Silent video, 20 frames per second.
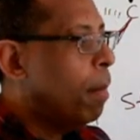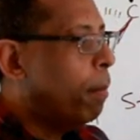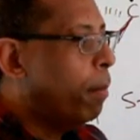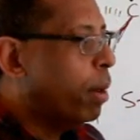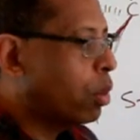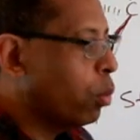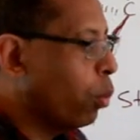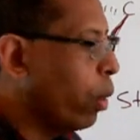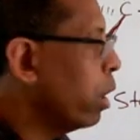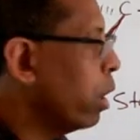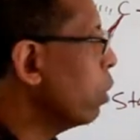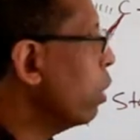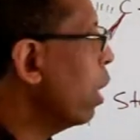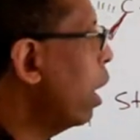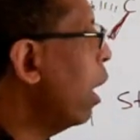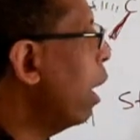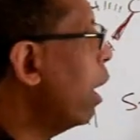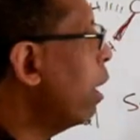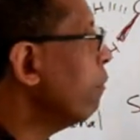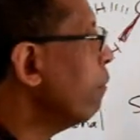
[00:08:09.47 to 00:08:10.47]
But when you
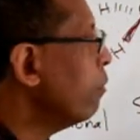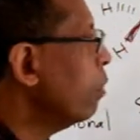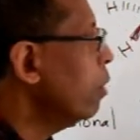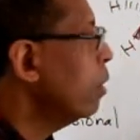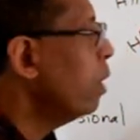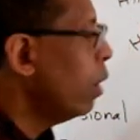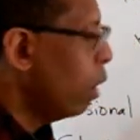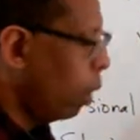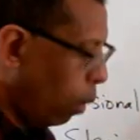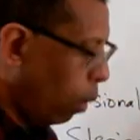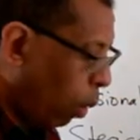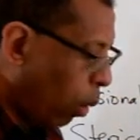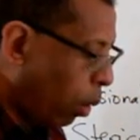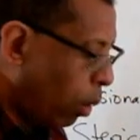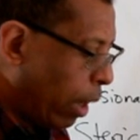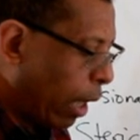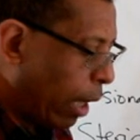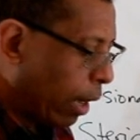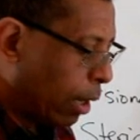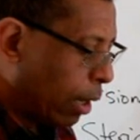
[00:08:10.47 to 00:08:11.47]
have
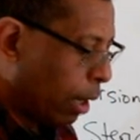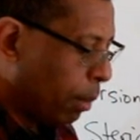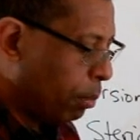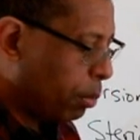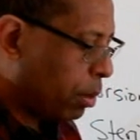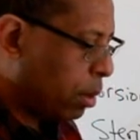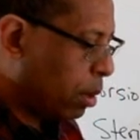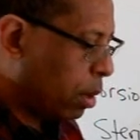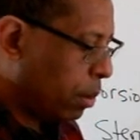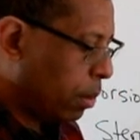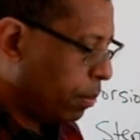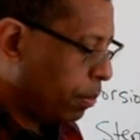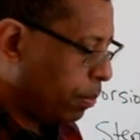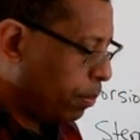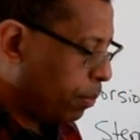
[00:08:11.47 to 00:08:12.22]
all eclipsed